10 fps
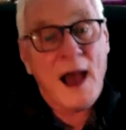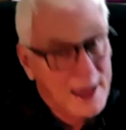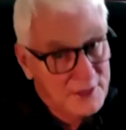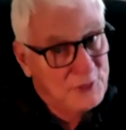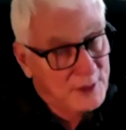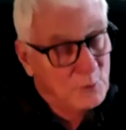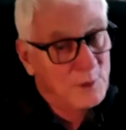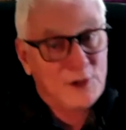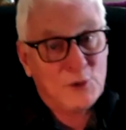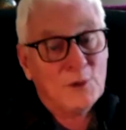I think
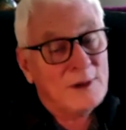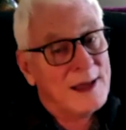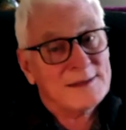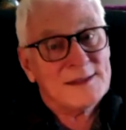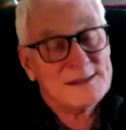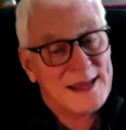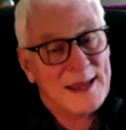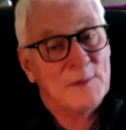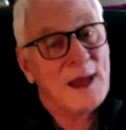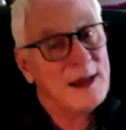we do a lot of the
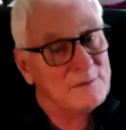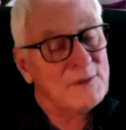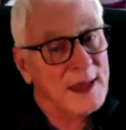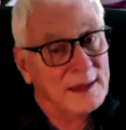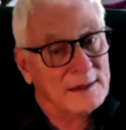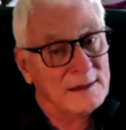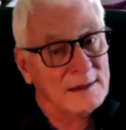same kind of thing.